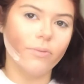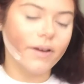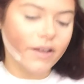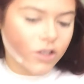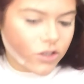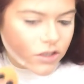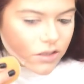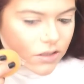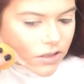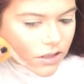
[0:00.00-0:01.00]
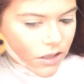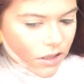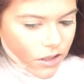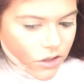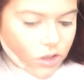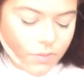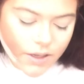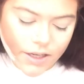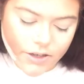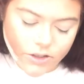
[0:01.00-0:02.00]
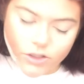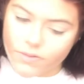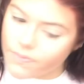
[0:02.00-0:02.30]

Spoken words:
in my ears. In my ears.